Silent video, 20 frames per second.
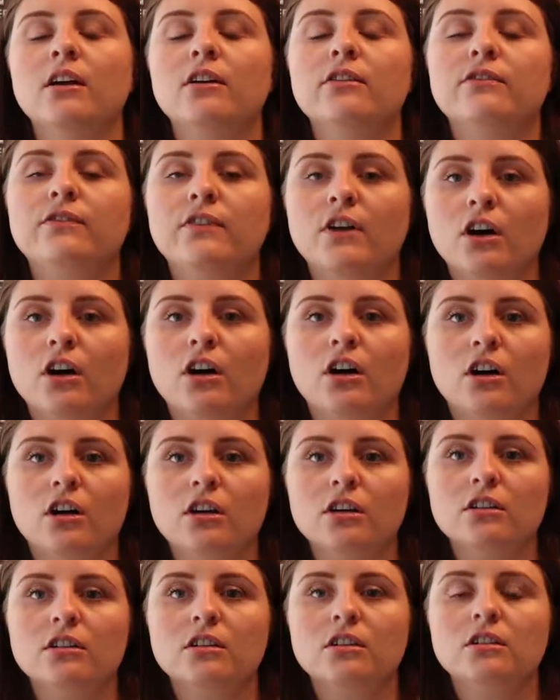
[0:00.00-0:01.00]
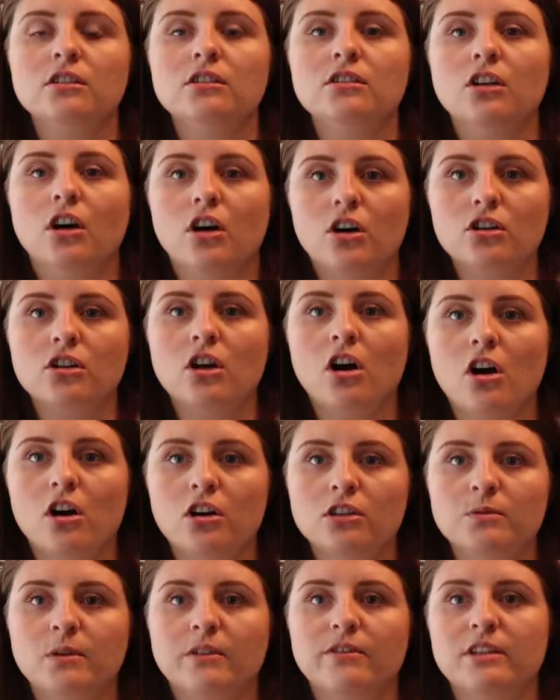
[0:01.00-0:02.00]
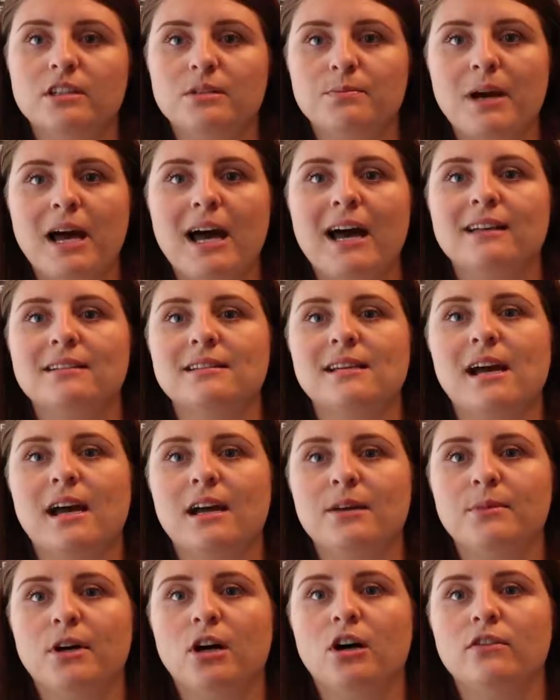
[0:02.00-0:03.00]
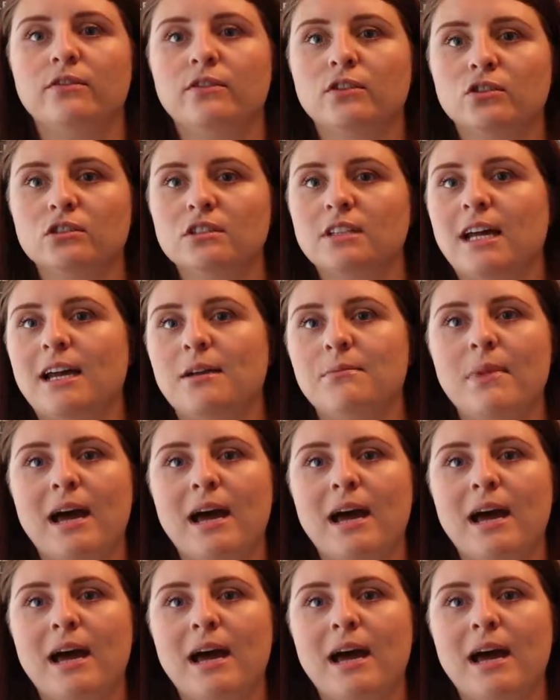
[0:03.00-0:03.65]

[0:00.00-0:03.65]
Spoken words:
for your course, whether it's part-time or full-time.